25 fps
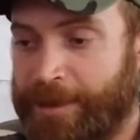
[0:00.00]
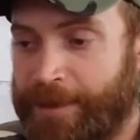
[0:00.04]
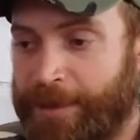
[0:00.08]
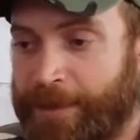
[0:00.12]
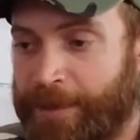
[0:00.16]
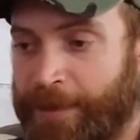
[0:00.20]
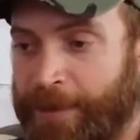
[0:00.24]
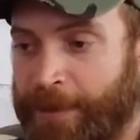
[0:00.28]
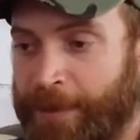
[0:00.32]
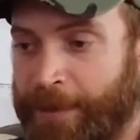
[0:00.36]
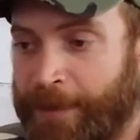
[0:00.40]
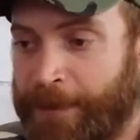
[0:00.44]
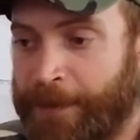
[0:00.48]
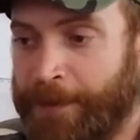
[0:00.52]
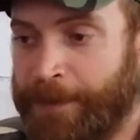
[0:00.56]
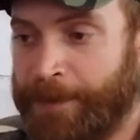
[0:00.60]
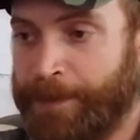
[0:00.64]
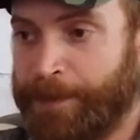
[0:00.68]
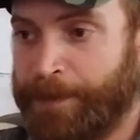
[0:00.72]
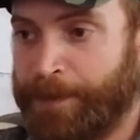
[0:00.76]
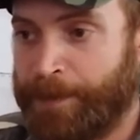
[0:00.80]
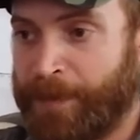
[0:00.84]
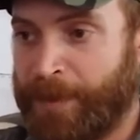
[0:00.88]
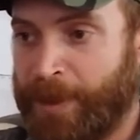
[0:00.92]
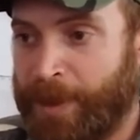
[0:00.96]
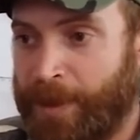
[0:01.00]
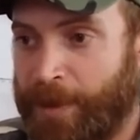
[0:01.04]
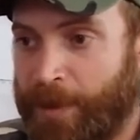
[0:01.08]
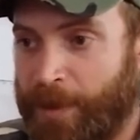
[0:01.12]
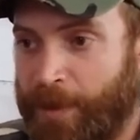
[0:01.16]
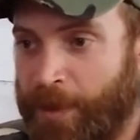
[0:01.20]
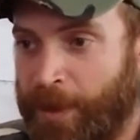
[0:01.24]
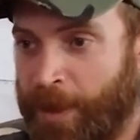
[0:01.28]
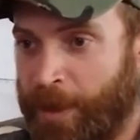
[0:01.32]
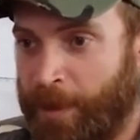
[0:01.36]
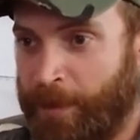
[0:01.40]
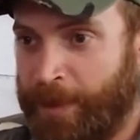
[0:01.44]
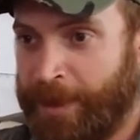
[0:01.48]
So,
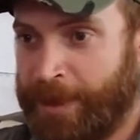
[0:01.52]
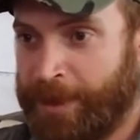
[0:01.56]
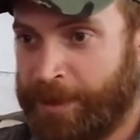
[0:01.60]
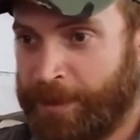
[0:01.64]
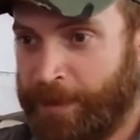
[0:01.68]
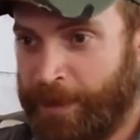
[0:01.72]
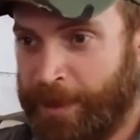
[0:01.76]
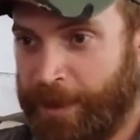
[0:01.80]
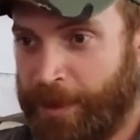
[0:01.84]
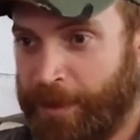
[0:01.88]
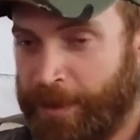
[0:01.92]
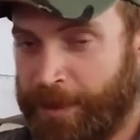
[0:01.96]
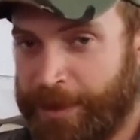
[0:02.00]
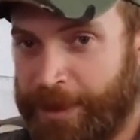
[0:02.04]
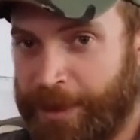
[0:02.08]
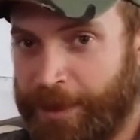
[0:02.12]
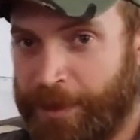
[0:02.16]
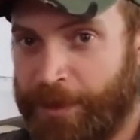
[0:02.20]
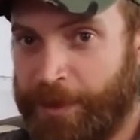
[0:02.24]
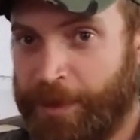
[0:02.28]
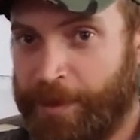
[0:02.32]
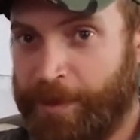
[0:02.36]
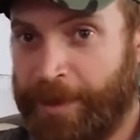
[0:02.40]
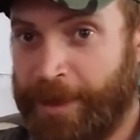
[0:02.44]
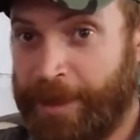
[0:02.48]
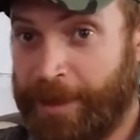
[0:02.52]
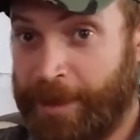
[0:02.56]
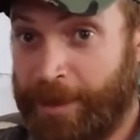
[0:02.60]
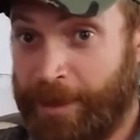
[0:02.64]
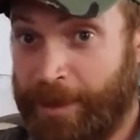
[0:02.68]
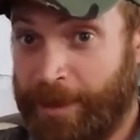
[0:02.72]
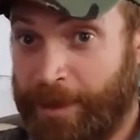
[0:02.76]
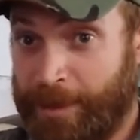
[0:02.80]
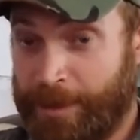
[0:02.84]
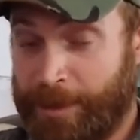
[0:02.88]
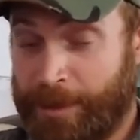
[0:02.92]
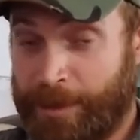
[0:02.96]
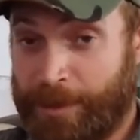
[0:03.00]
yeah, we just want to continue to be a,
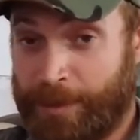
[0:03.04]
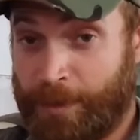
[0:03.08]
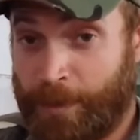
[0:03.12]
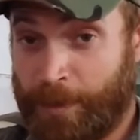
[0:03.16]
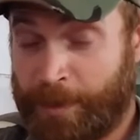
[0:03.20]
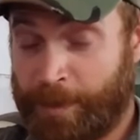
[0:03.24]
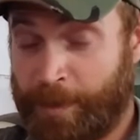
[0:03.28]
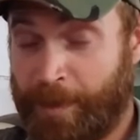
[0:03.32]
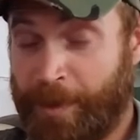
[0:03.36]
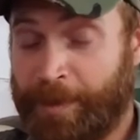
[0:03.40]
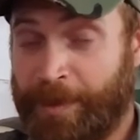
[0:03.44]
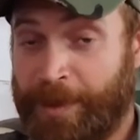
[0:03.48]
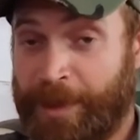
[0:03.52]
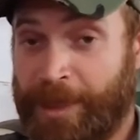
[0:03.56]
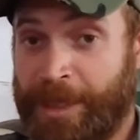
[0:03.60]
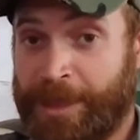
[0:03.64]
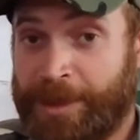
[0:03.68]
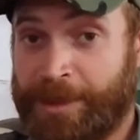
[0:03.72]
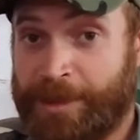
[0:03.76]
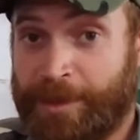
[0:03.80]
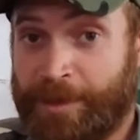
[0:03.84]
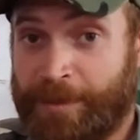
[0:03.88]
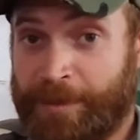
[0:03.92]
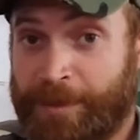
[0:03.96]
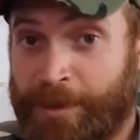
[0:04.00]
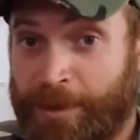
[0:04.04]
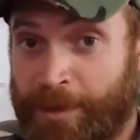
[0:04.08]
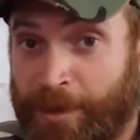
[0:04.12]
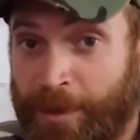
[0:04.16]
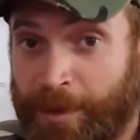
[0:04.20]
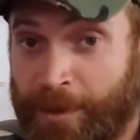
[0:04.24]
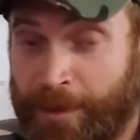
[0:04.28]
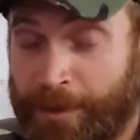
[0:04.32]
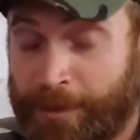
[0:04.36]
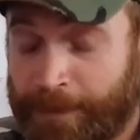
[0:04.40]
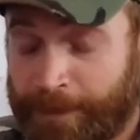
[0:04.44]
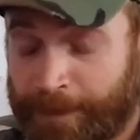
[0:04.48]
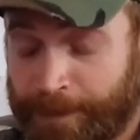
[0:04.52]
a source population of
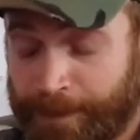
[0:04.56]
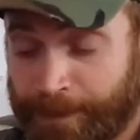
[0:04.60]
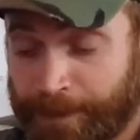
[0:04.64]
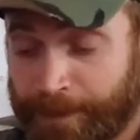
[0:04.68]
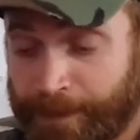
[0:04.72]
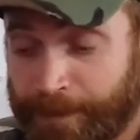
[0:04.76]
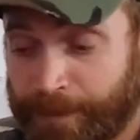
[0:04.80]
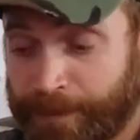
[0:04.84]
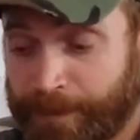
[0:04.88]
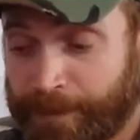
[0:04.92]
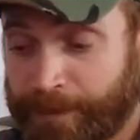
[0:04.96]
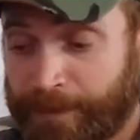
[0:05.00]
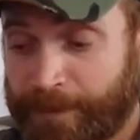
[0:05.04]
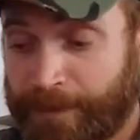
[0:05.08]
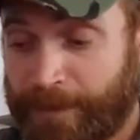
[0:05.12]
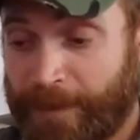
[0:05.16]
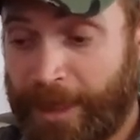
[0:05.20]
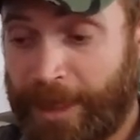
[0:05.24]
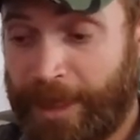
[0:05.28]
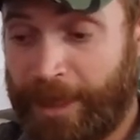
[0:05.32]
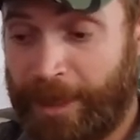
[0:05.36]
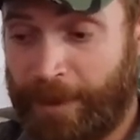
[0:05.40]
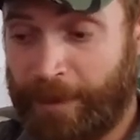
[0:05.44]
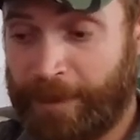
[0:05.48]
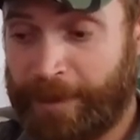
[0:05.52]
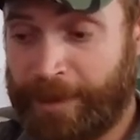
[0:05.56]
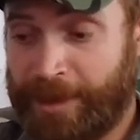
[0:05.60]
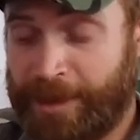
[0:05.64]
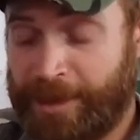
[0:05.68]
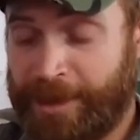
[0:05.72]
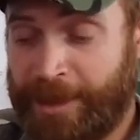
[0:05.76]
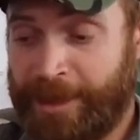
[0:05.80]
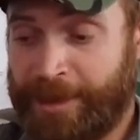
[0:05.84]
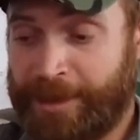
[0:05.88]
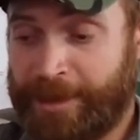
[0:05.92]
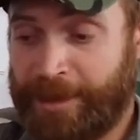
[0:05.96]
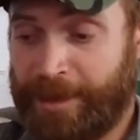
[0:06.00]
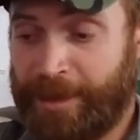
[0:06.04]
strong, healthy
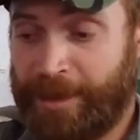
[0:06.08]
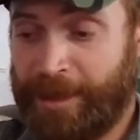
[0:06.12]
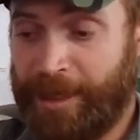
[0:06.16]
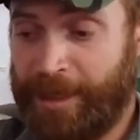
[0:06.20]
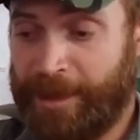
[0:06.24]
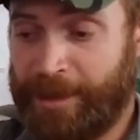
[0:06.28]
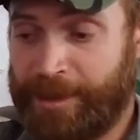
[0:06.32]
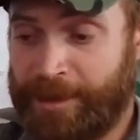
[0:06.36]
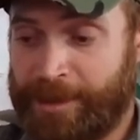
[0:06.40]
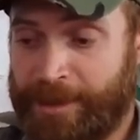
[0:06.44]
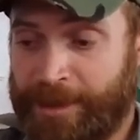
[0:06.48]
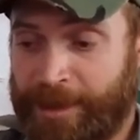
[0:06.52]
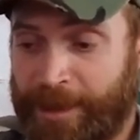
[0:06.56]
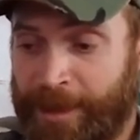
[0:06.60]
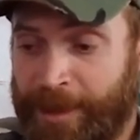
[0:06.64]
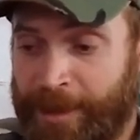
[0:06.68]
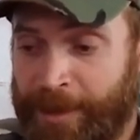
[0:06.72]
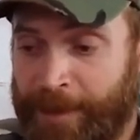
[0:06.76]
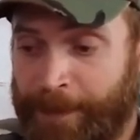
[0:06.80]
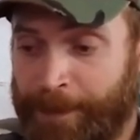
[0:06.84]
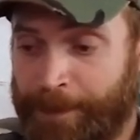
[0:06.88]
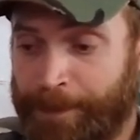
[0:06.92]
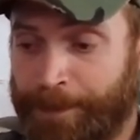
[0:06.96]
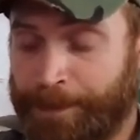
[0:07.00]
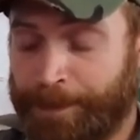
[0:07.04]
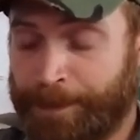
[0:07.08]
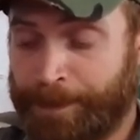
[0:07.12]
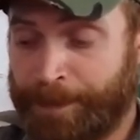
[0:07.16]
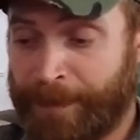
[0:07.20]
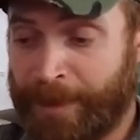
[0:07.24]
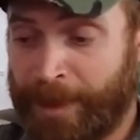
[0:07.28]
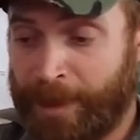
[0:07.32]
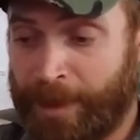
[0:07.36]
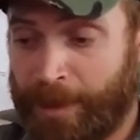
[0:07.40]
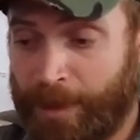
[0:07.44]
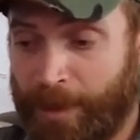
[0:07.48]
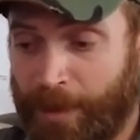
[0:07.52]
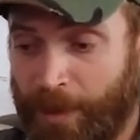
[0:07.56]
cheetah that um,
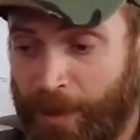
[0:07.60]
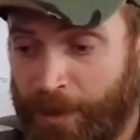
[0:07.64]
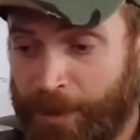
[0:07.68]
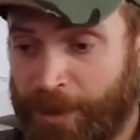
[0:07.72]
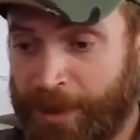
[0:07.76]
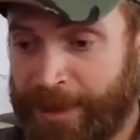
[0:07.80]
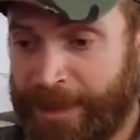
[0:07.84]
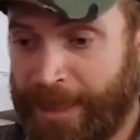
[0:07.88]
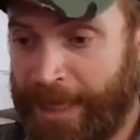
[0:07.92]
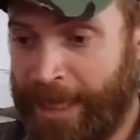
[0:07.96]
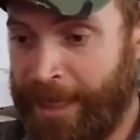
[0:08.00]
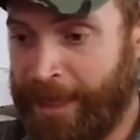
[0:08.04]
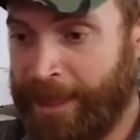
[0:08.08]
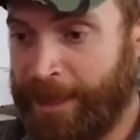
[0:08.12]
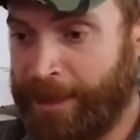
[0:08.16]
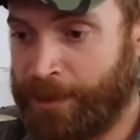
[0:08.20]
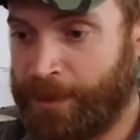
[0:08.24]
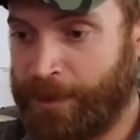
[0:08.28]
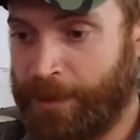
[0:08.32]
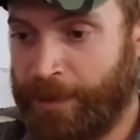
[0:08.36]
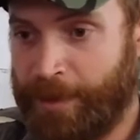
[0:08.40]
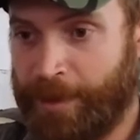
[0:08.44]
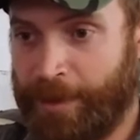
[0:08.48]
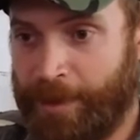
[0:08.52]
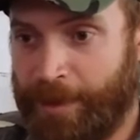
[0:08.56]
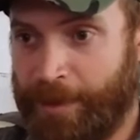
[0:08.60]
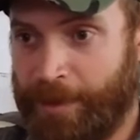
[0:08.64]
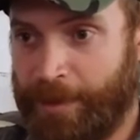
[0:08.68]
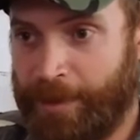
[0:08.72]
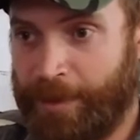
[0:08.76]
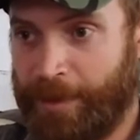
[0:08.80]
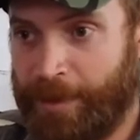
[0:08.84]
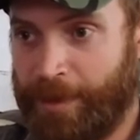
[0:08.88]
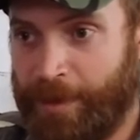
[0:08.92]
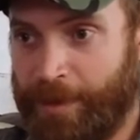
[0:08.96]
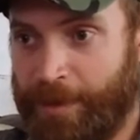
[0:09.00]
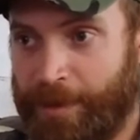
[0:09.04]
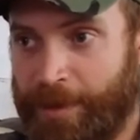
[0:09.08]
are just adding to the,
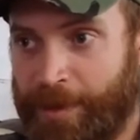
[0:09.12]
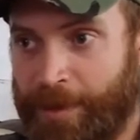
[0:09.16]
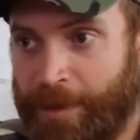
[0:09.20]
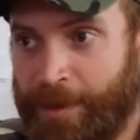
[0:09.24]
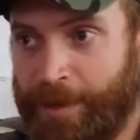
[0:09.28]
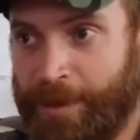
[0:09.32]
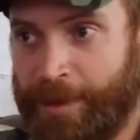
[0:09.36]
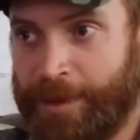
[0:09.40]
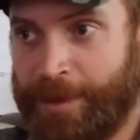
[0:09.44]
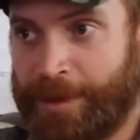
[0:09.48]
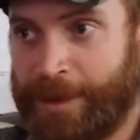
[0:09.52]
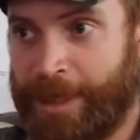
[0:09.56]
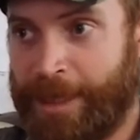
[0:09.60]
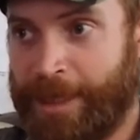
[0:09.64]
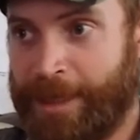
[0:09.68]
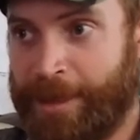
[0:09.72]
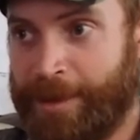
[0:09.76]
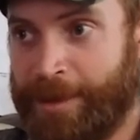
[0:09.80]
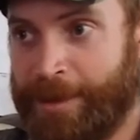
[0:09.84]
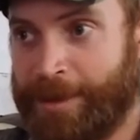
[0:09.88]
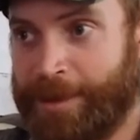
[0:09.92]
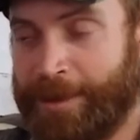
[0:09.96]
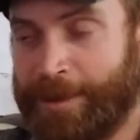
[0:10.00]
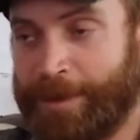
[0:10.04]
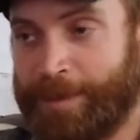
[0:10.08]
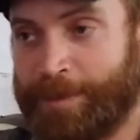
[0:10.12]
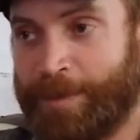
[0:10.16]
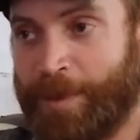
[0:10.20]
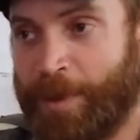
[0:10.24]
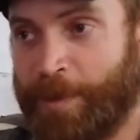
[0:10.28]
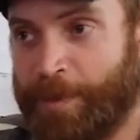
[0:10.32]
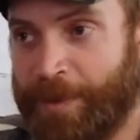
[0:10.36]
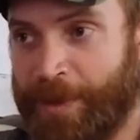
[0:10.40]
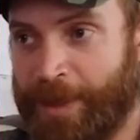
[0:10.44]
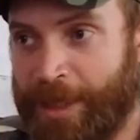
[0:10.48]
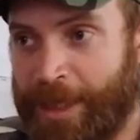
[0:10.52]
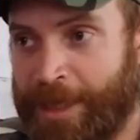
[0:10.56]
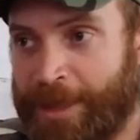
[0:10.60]
the, the entire
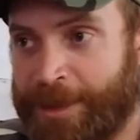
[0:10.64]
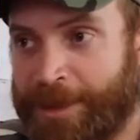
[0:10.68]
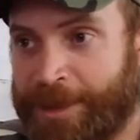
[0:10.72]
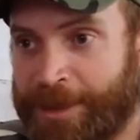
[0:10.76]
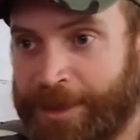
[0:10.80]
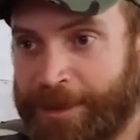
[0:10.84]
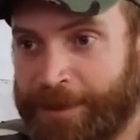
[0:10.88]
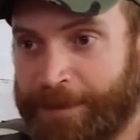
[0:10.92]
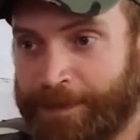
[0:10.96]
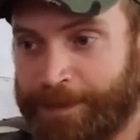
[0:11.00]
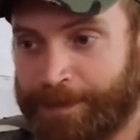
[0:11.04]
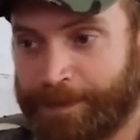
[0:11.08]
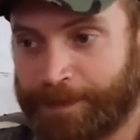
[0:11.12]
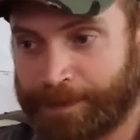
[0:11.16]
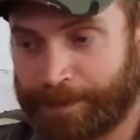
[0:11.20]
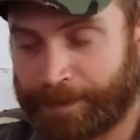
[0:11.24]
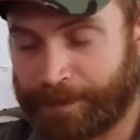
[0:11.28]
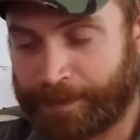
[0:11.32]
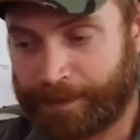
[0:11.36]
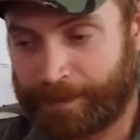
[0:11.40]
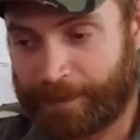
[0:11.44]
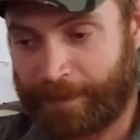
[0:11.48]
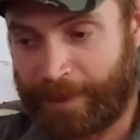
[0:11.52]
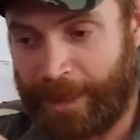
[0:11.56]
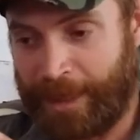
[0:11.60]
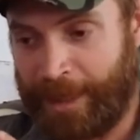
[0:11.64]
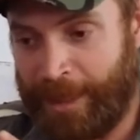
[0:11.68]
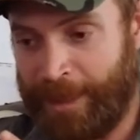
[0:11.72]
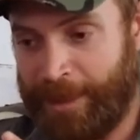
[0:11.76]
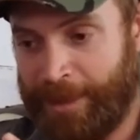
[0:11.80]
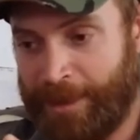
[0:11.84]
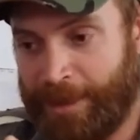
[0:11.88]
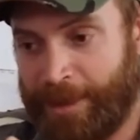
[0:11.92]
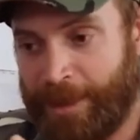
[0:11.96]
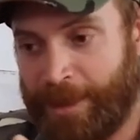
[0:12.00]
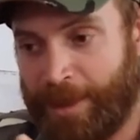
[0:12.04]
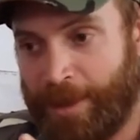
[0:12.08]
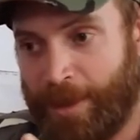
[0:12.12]
population
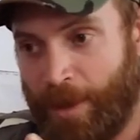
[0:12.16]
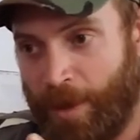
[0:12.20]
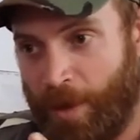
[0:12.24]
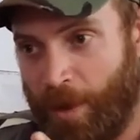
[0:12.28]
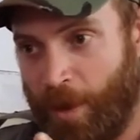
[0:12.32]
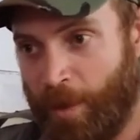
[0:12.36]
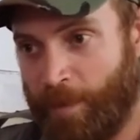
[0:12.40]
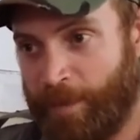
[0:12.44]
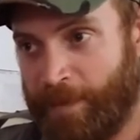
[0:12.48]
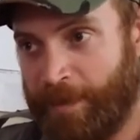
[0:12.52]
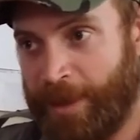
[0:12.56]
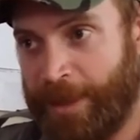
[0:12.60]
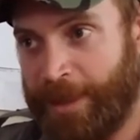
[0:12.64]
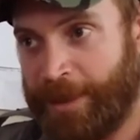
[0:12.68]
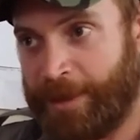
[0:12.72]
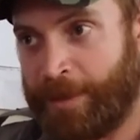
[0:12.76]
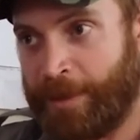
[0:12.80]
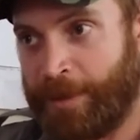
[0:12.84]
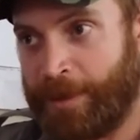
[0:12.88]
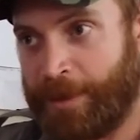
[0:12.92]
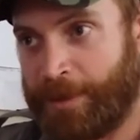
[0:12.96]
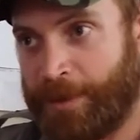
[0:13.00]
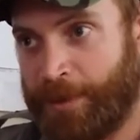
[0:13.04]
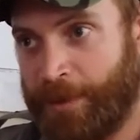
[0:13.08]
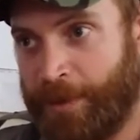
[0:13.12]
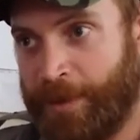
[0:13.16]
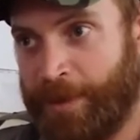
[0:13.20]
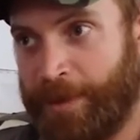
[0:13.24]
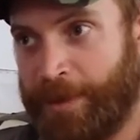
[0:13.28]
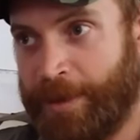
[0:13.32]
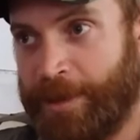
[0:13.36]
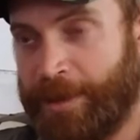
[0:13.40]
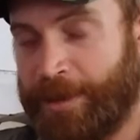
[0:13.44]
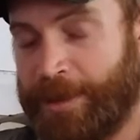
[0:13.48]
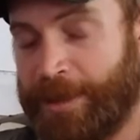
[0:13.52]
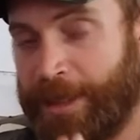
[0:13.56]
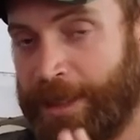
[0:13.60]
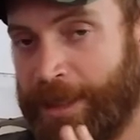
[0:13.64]
and hopefully going to turn
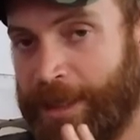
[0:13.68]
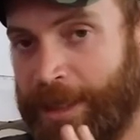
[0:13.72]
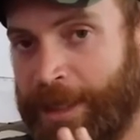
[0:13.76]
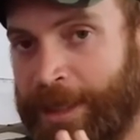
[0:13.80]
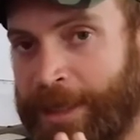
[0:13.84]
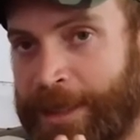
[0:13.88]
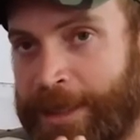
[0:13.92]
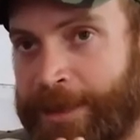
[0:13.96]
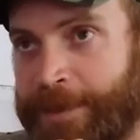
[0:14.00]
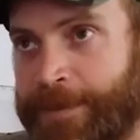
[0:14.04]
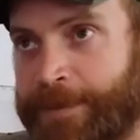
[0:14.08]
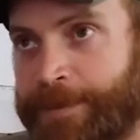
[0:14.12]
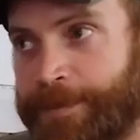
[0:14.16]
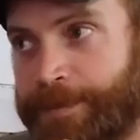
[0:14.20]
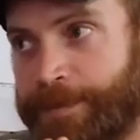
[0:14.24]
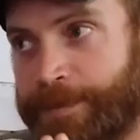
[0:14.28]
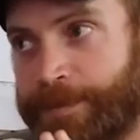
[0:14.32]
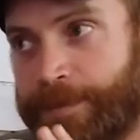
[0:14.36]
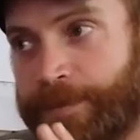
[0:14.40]
the decline